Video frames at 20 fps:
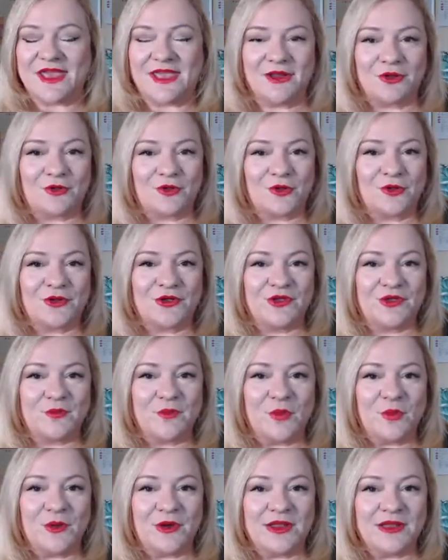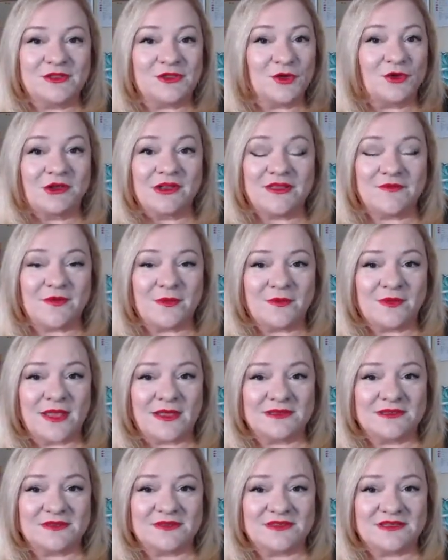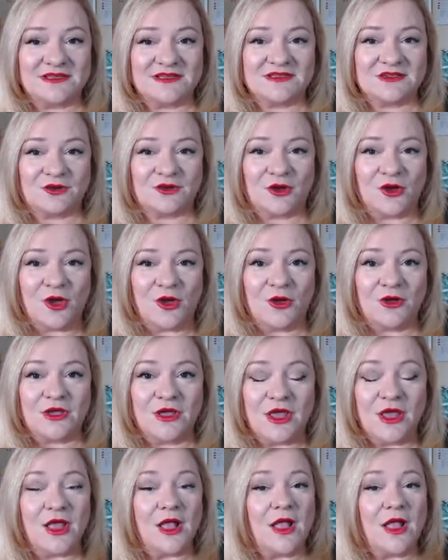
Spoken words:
8 o'clock in the morning, don't leave until 6 o'clock.